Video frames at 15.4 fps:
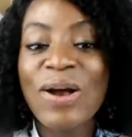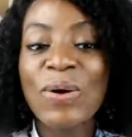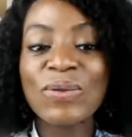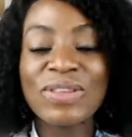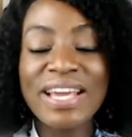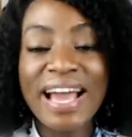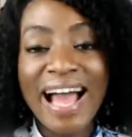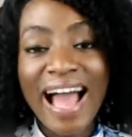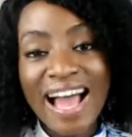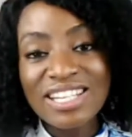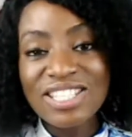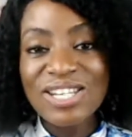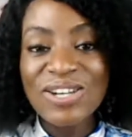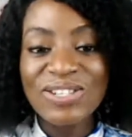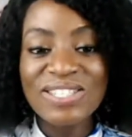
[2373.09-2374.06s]
They're
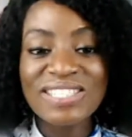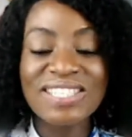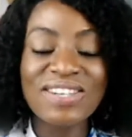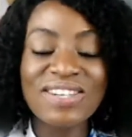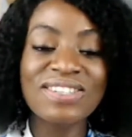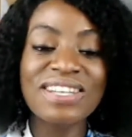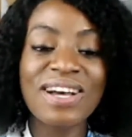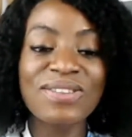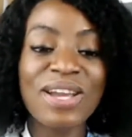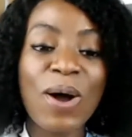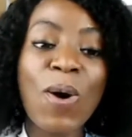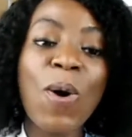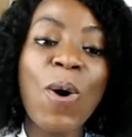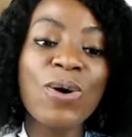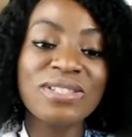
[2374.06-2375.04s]
actually on sale now. They're
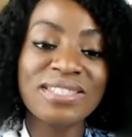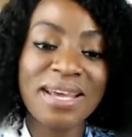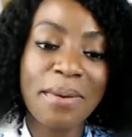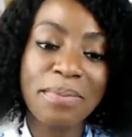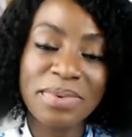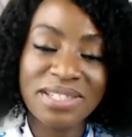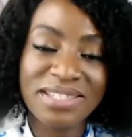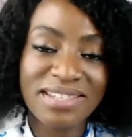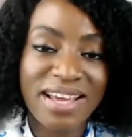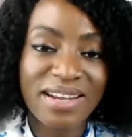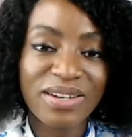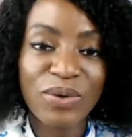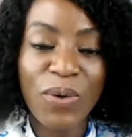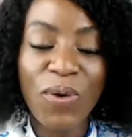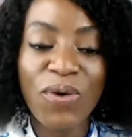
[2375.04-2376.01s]
all
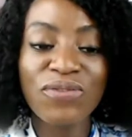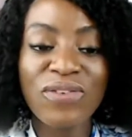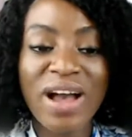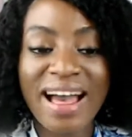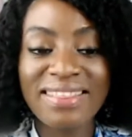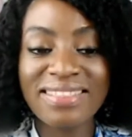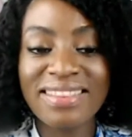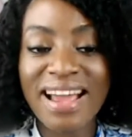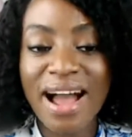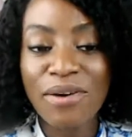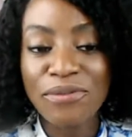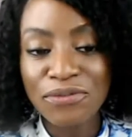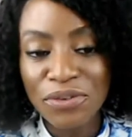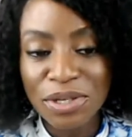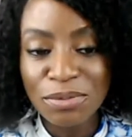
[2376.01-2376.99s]
10% off and they're
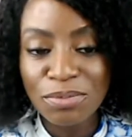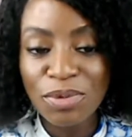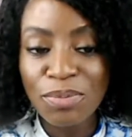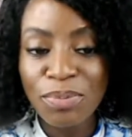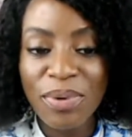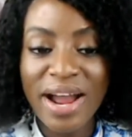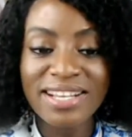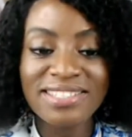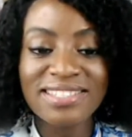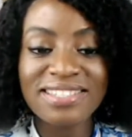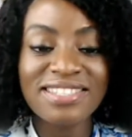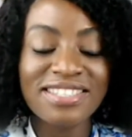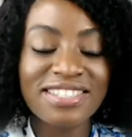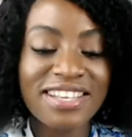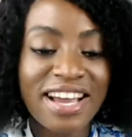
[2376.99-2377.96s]
affordable
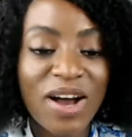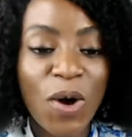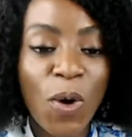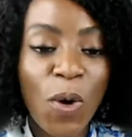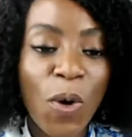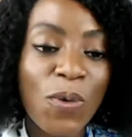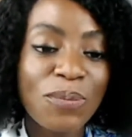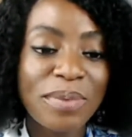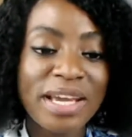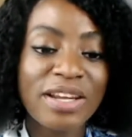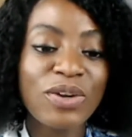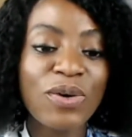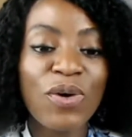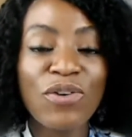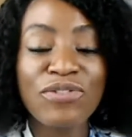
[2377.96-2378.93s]
prices. They're all
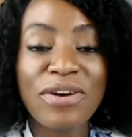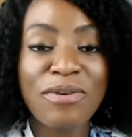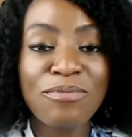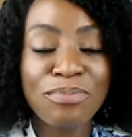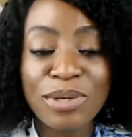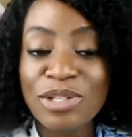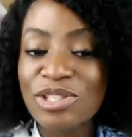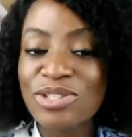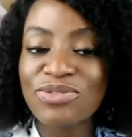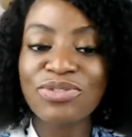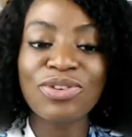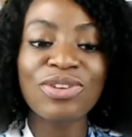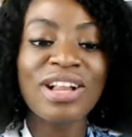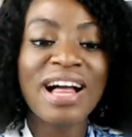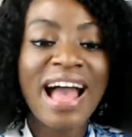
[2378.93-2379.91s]
made of
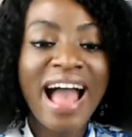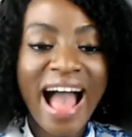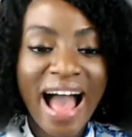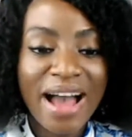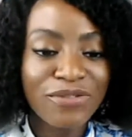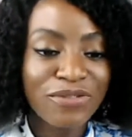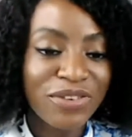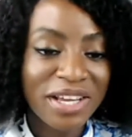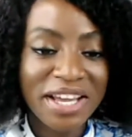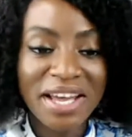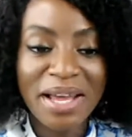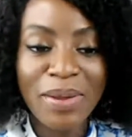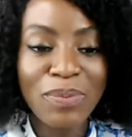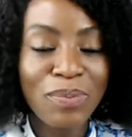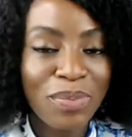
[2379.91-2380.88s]
beautiful
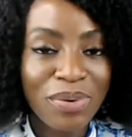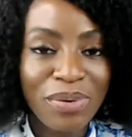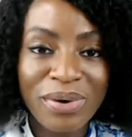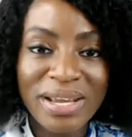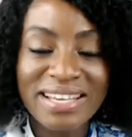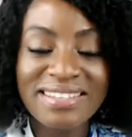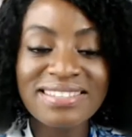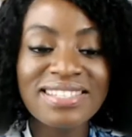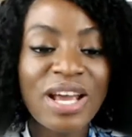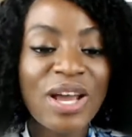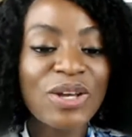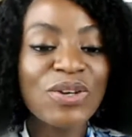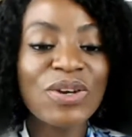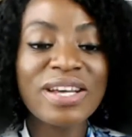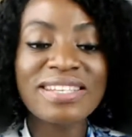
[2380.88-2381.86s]
African print.
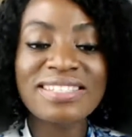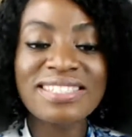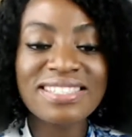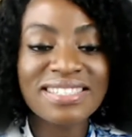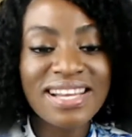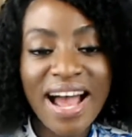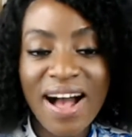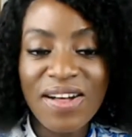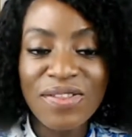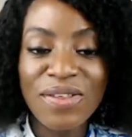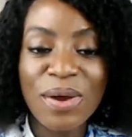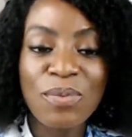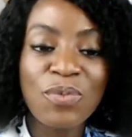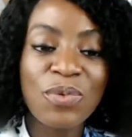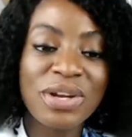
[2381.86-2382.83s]
You can style
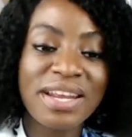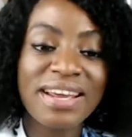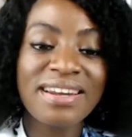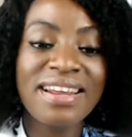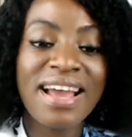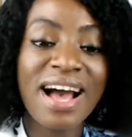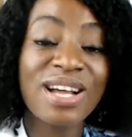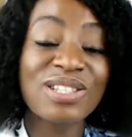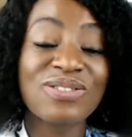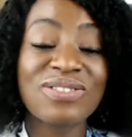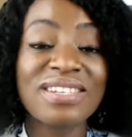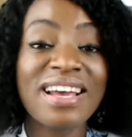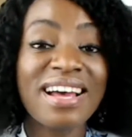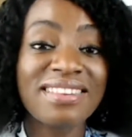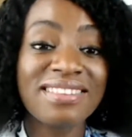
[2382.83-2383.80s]
them with any
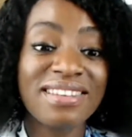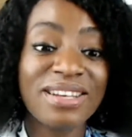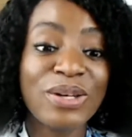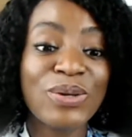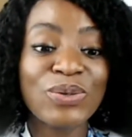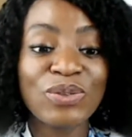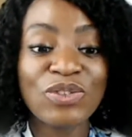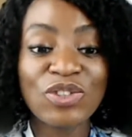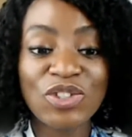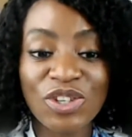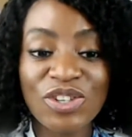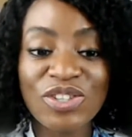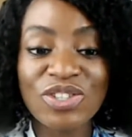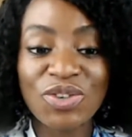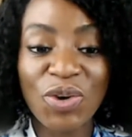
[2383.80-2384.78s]
outfit and they look
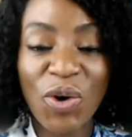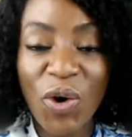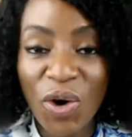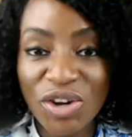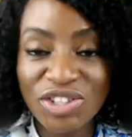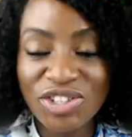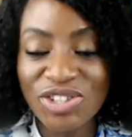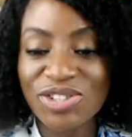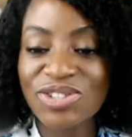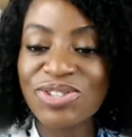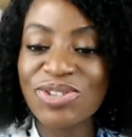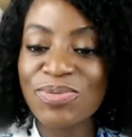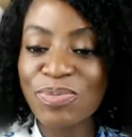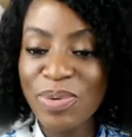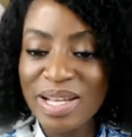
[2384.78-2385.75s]
just gorgeous.
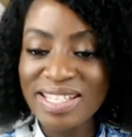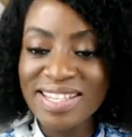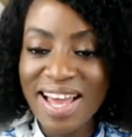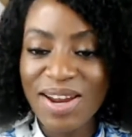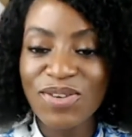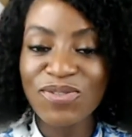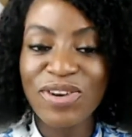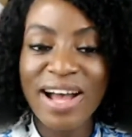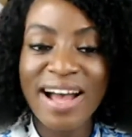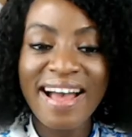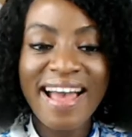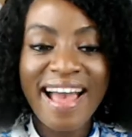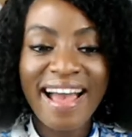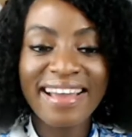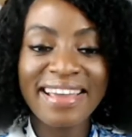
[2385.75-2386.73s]
So please head over
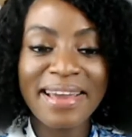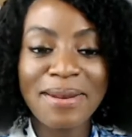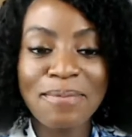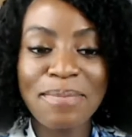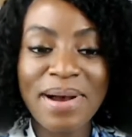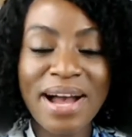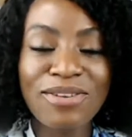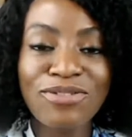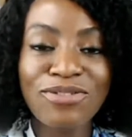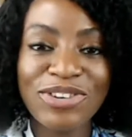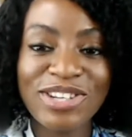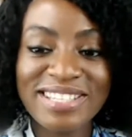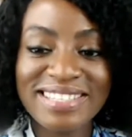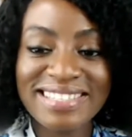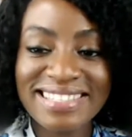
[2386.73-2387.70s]
and get a bag for
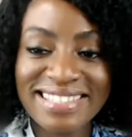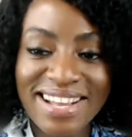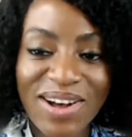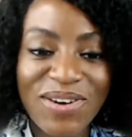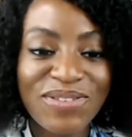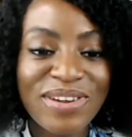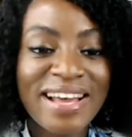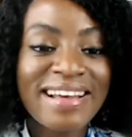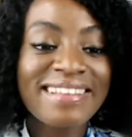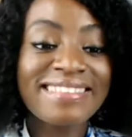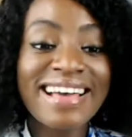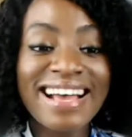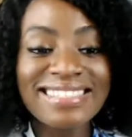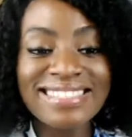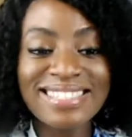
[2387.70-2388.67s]
yourself.
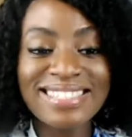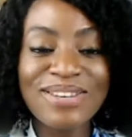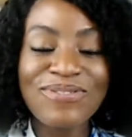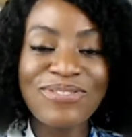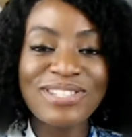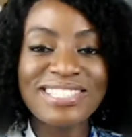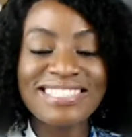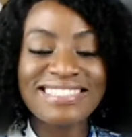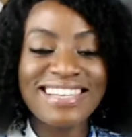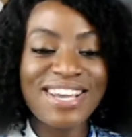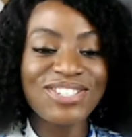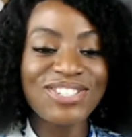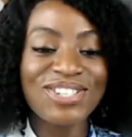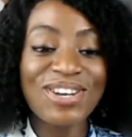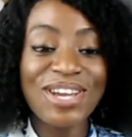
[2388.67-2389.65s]
That's it for
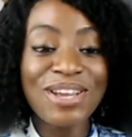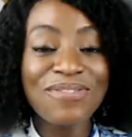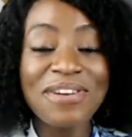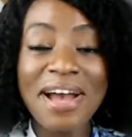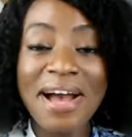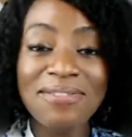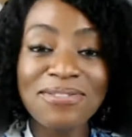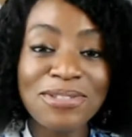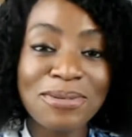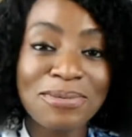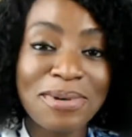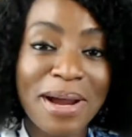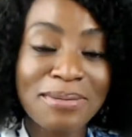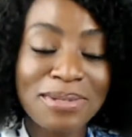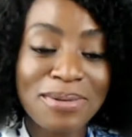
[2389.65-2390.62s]
today's show. If you haven't
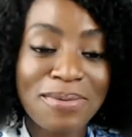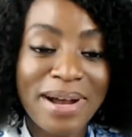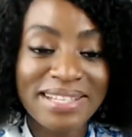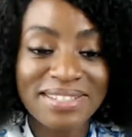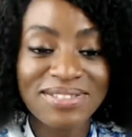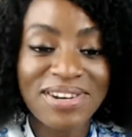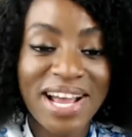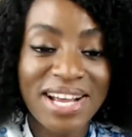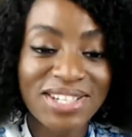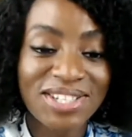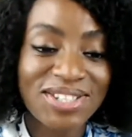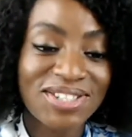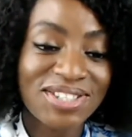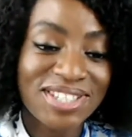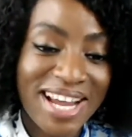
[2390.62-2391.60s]
subscribed to the Wise
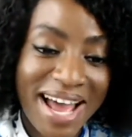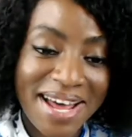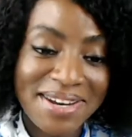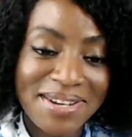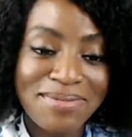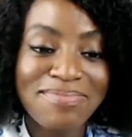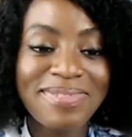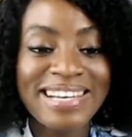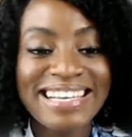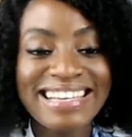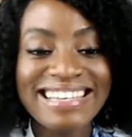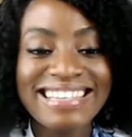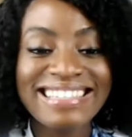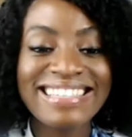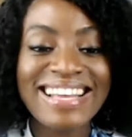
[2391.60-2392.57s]
Attraction channel,
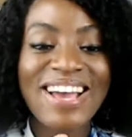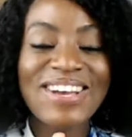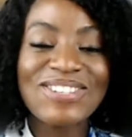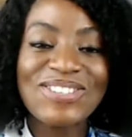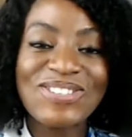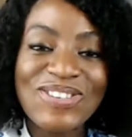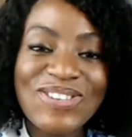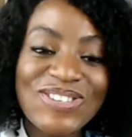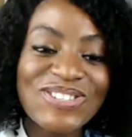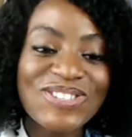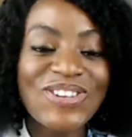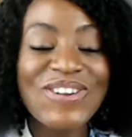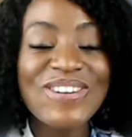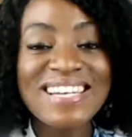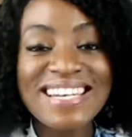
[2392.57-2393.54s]
please do
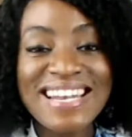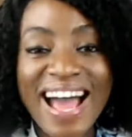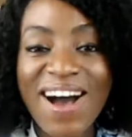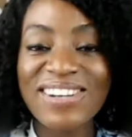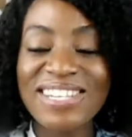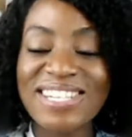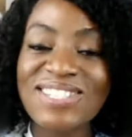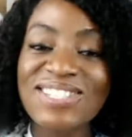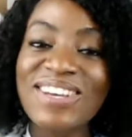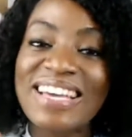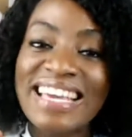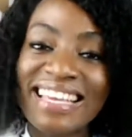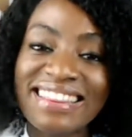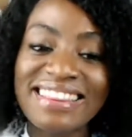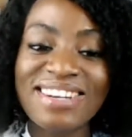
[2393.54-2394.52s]
so now and also
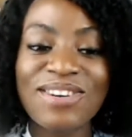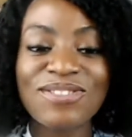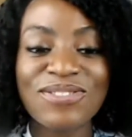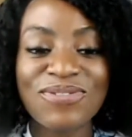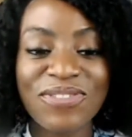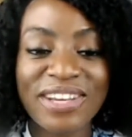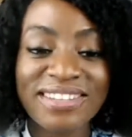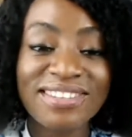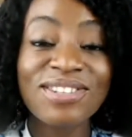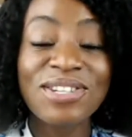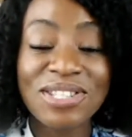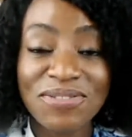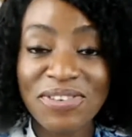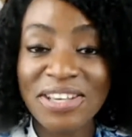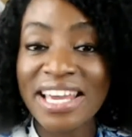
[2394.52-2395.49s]
hit the
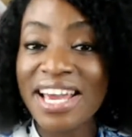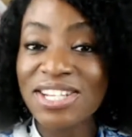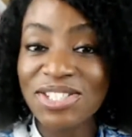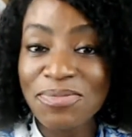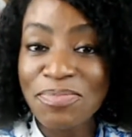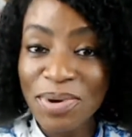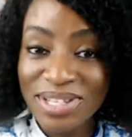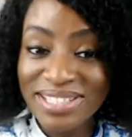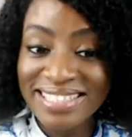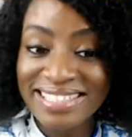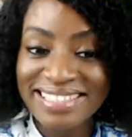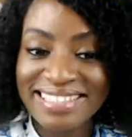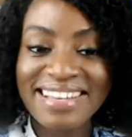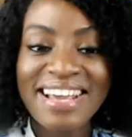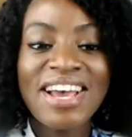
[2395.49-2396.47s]
notification
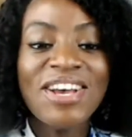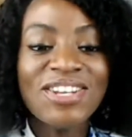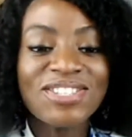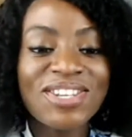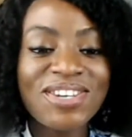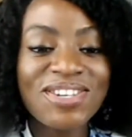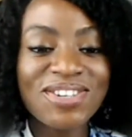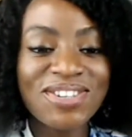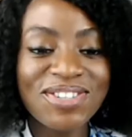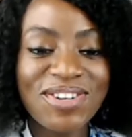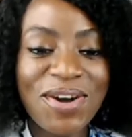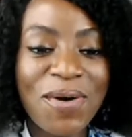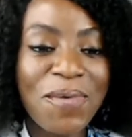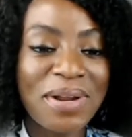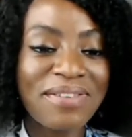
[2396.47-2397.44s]
button so you
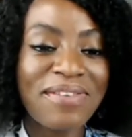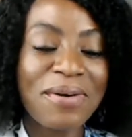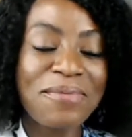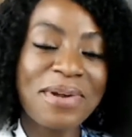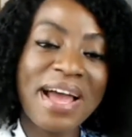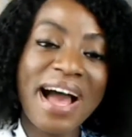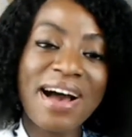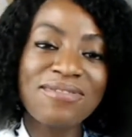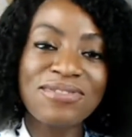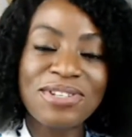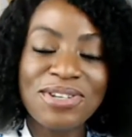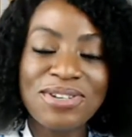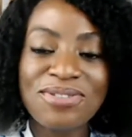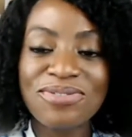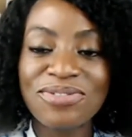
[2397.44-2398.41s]
know whenever we have
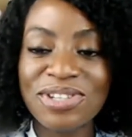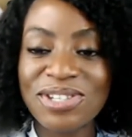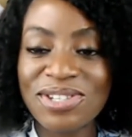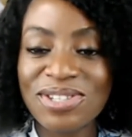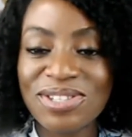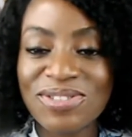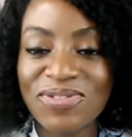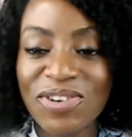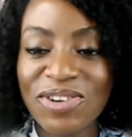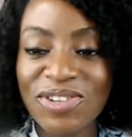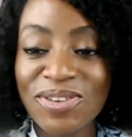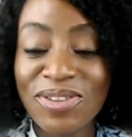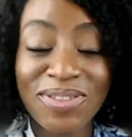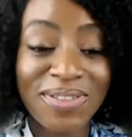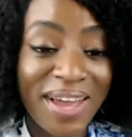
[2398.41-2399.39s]
new videos for
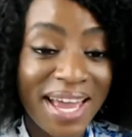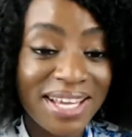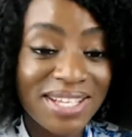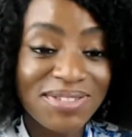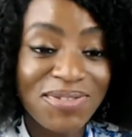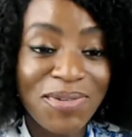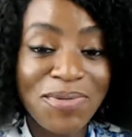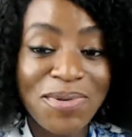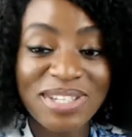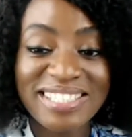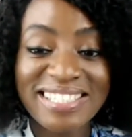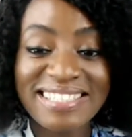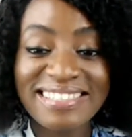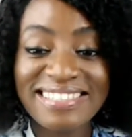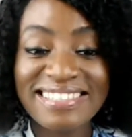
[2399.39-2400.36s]
you. Thanks for
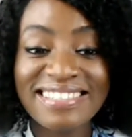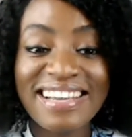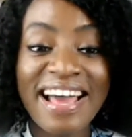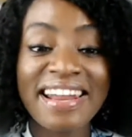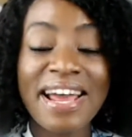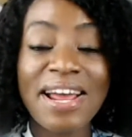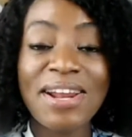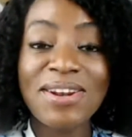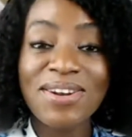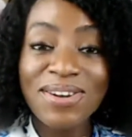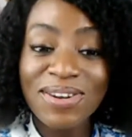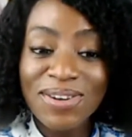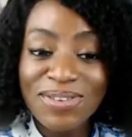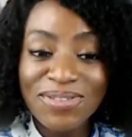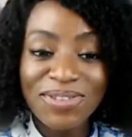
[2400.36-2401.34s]
watching today and I
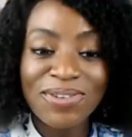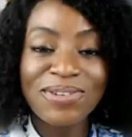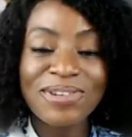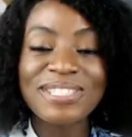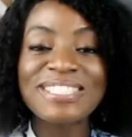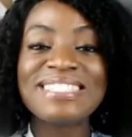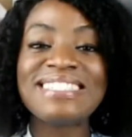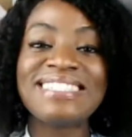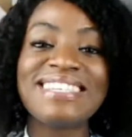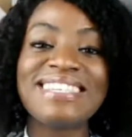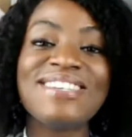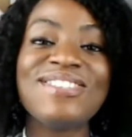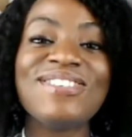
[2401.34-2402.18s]
look forward to seeing you